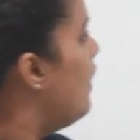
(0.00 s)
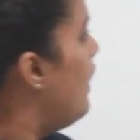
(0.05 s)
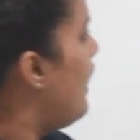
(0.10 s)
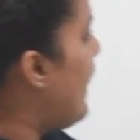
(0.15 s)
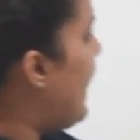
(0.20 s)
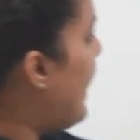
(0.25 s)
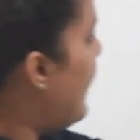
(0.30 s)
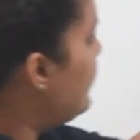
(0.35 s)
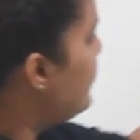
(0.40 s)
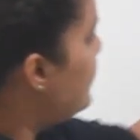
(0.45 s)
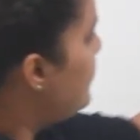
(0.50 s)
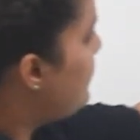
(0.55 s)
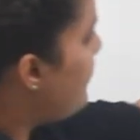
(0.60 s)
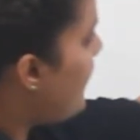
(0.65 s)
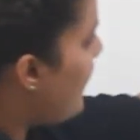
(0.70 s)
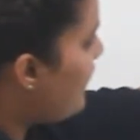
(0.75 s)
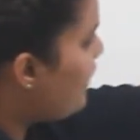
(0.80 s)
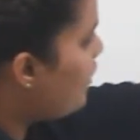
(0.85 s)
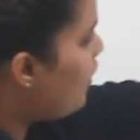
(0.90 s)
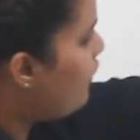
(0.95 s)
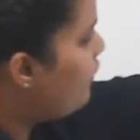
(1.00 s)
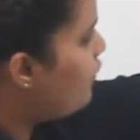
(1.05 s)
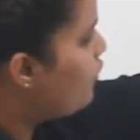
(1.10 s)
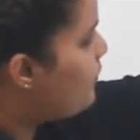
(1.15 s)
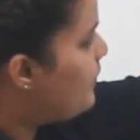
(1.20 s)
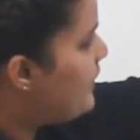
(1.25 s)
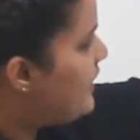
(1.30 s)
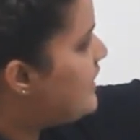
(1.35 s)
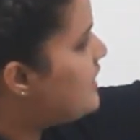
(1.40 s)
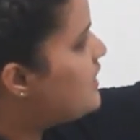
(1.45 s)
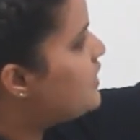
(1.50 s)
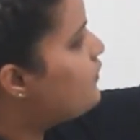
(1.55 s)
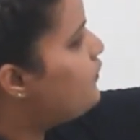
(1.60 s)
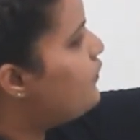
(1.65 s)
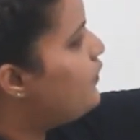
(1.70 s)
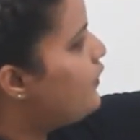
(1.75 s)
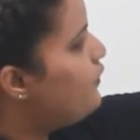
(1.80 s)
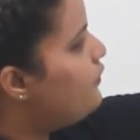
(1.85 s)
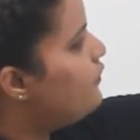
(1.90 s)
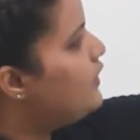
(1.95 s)
at the rate of rupees
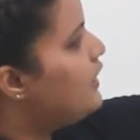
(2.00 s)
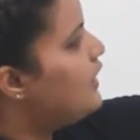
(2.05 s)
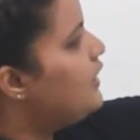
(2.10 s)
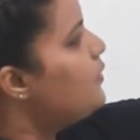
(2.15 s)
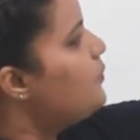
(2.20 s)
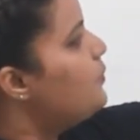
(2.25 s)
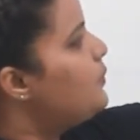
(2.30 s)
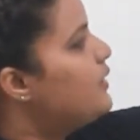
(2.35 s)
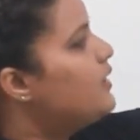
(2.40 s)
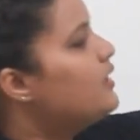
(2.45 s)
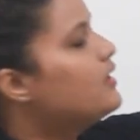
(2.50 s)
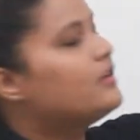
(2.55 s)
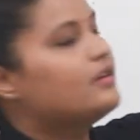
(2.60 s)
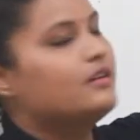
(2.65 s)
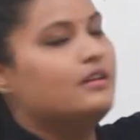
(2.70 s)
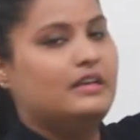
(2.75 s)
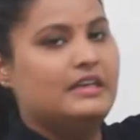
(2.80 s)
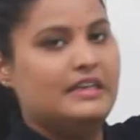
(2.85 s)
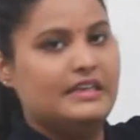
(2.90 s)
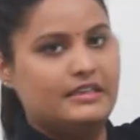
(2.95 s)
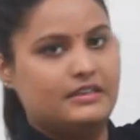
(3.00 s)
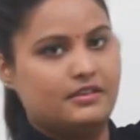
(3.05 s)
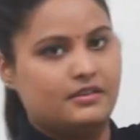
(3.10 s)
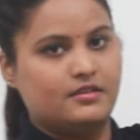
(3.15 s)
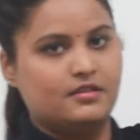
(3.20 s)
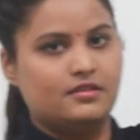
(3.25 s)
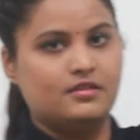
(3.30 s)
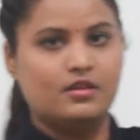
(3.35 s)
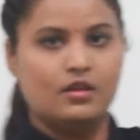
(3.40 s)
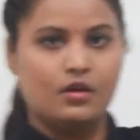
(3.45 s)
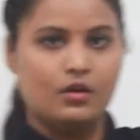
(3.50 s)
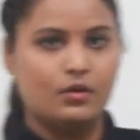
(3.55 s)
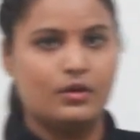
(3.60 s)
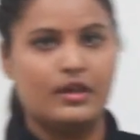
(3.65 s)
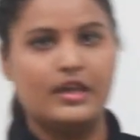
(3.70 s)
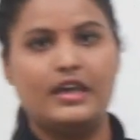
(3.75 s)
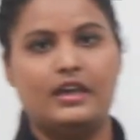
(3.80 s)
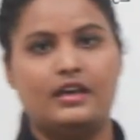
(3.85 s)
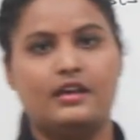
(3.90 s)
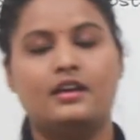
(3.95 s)
50 per liter.
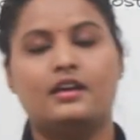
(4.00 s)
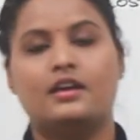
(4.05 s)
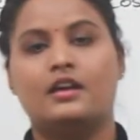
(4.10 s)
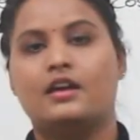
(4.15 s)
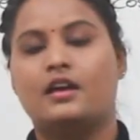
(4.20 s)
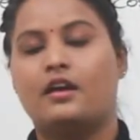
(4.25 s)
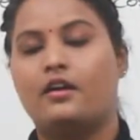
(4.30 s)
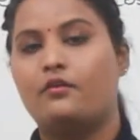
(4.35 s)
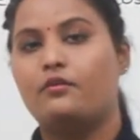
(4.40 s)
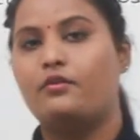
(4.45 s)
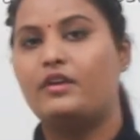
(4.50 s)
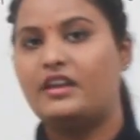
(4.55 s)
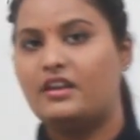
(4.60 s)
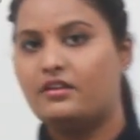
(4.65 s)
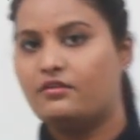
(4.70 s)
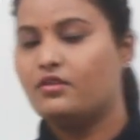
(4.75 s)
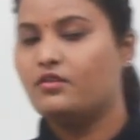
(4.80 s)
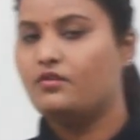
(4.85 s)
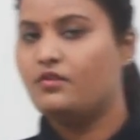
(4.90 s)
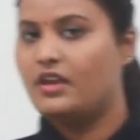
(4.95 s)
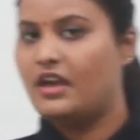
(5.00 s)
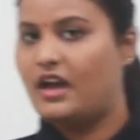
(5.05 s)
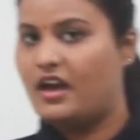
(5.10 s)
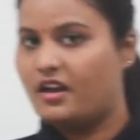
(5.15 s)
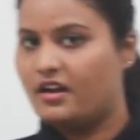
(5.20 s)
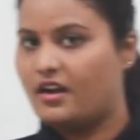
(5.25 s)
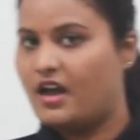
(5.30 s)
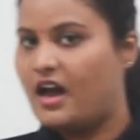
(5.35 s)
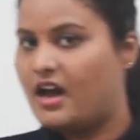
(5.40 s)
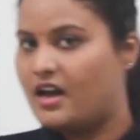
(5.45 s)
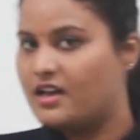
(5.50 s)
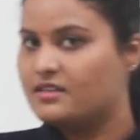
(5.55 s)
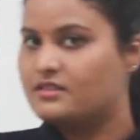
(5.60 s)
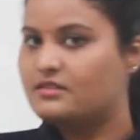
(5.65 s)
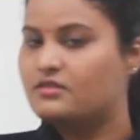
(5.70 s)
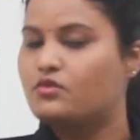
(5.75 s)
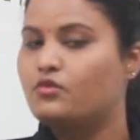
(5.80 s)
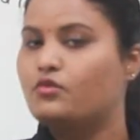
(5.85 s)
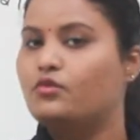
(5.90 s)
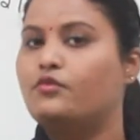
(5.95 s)
Okay, whenever we are
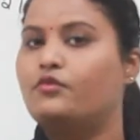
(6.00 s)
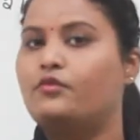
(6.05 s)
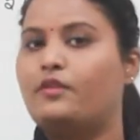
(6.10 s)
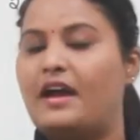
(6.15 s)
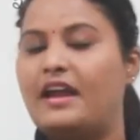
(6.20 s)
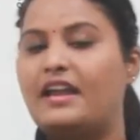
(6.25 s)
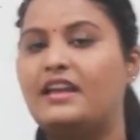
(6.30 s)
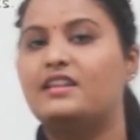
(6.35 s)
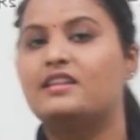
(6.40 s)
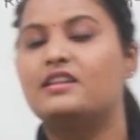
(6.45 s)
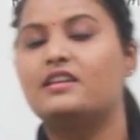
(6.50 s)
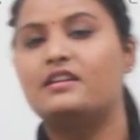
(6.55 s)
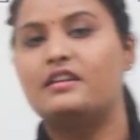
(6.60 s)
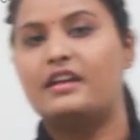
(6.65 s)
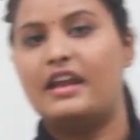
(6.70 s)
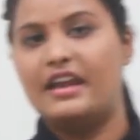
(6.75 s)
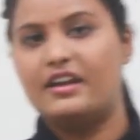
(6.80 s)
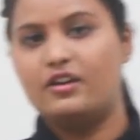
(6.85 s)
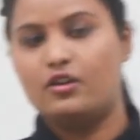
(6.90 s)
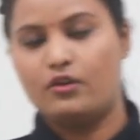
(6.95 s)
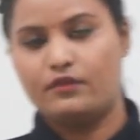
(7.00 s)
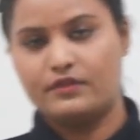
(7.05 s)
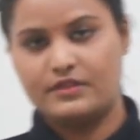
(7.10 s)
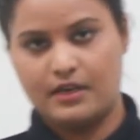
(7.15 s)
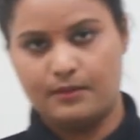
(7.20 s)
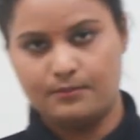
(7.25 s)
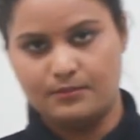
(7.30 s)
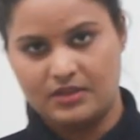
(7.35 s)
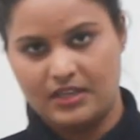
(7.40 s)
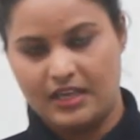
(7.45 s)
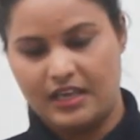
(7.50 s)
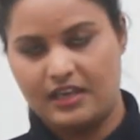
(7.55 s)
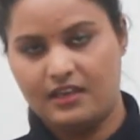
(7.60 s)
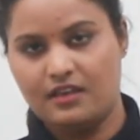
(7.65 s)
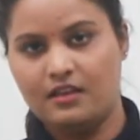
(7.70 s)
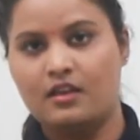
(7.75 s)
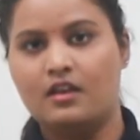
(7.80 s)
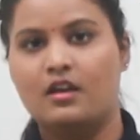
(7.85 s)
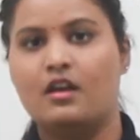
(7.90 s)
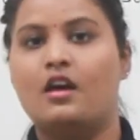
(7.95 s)
asked to find the rate of
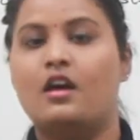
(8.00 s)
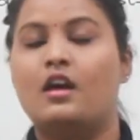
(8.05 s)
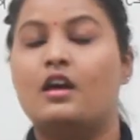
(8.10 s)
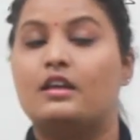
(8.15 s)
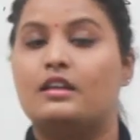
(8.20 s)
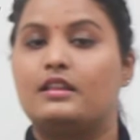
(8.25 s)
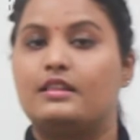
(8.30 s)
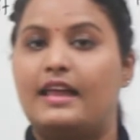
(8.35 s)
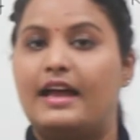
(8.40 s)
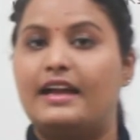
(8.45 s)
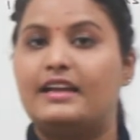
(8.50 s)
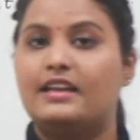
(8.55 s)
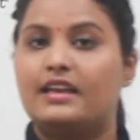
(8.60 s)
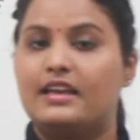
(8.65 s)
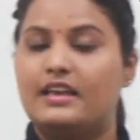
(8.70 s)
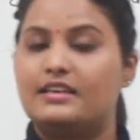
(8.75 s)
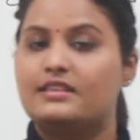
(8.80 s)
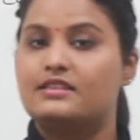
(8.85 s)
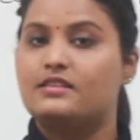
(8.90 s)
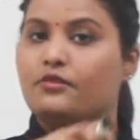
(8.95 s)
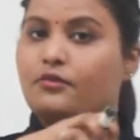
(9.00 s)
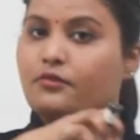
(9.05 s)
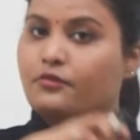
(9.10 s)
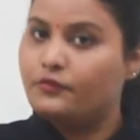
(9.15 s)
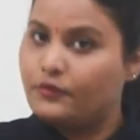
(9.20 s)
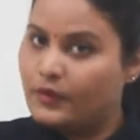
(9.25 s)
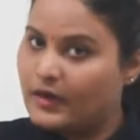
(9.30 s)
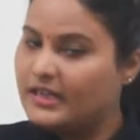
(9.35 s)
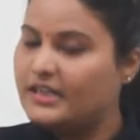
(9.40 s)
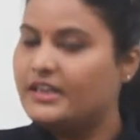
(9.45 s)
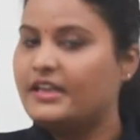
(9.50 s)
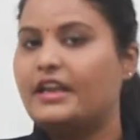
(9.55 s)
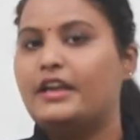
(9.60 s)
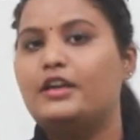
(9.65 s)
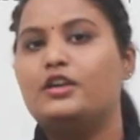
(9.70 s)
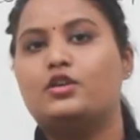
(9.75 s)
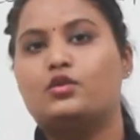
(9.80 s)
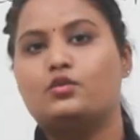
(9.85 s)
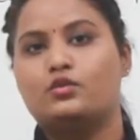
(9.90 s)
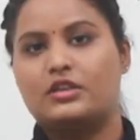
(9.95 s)
something that is filled
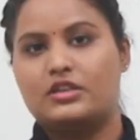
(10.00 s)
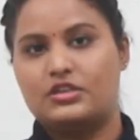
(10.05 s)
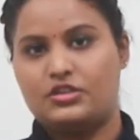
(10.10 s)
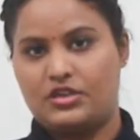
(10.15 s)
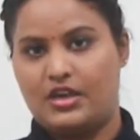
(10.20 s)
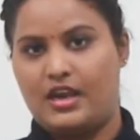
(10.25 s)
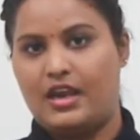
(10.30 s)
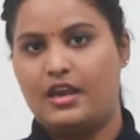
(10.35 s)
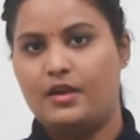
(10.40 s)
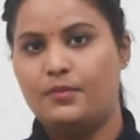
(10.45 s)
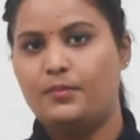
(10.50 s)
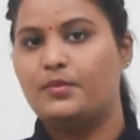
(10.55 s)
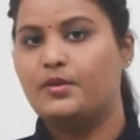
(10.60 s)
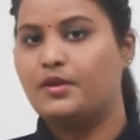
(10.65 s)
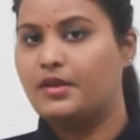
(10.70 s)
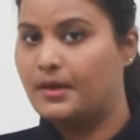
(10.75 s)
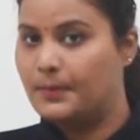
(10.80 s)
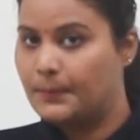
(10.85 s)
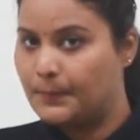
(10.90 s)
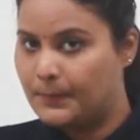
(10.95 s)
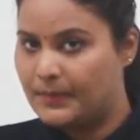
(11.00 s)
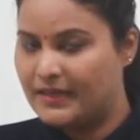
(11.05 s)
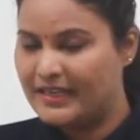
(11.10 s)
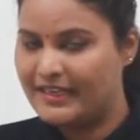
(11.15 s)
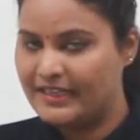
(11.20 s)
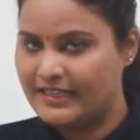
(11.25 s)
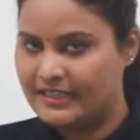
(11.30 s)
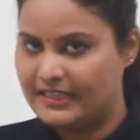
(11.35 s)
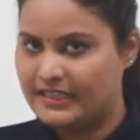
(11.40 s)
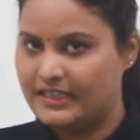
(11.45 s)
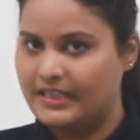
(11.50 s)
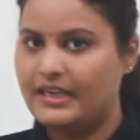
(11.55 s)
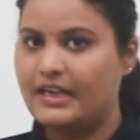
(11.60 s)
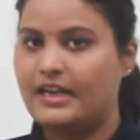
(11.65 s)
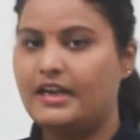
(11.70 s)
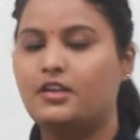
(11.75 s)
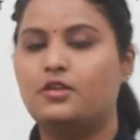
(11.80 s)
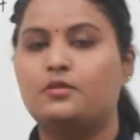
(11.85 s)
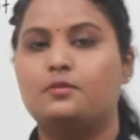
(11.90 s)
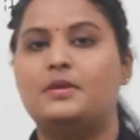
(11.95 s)
into the shape completely,
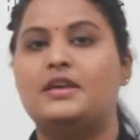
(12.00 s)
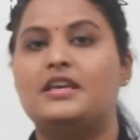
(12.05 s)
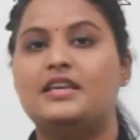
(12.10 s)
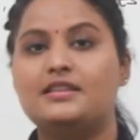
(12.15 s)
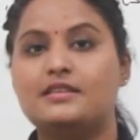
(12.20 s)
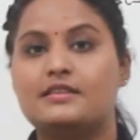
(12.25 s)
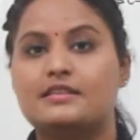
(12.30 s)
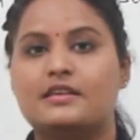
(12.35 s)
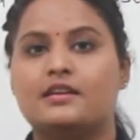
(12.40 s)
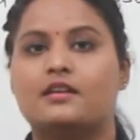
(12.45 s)
it means